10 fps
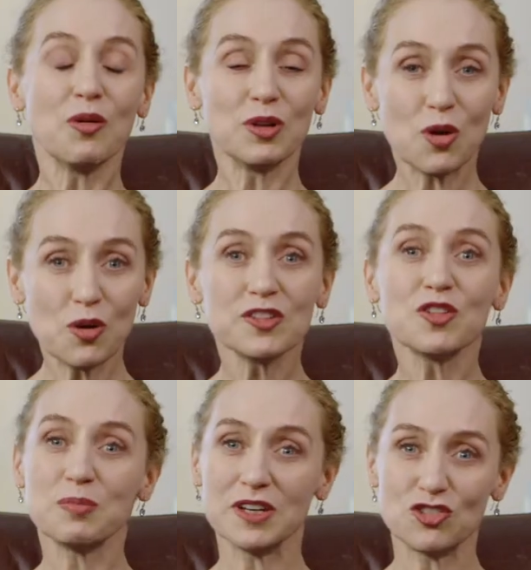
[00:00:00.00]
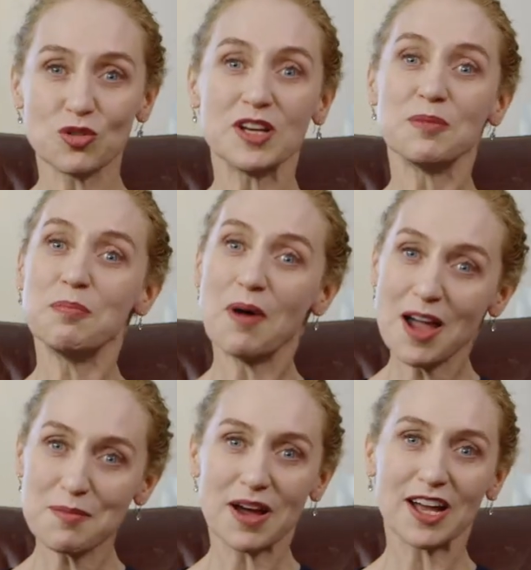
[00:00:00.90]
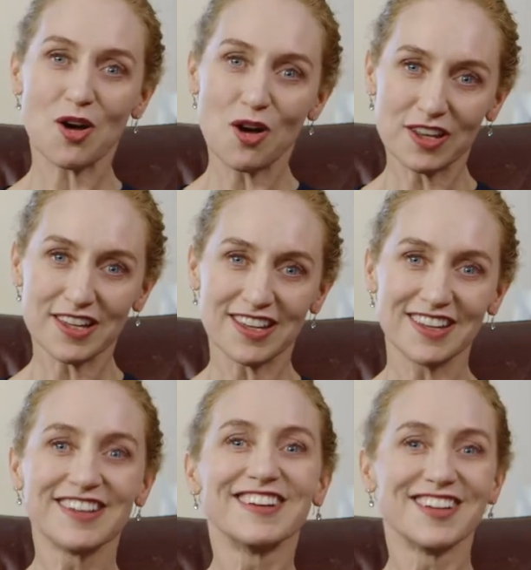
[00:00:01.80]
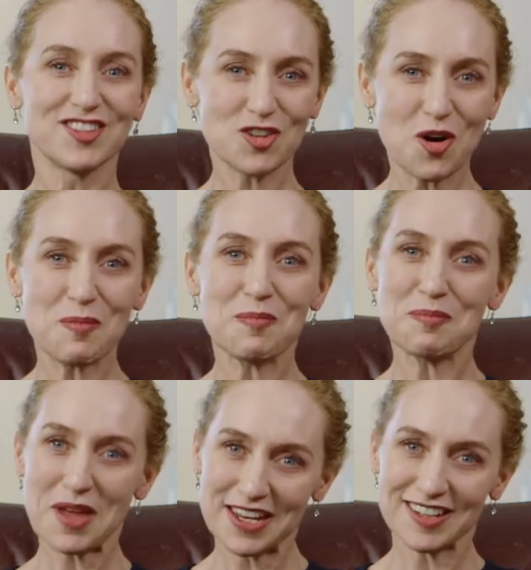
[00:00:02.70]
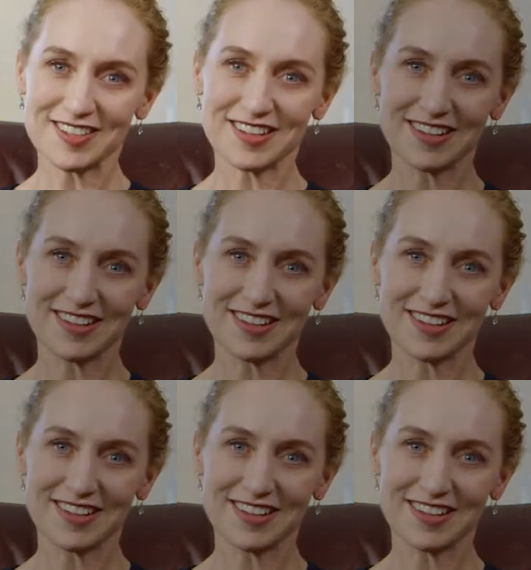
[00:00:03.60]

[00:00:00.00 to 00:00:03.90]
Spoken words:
I will also be joined by my colleague, Tom Pennington.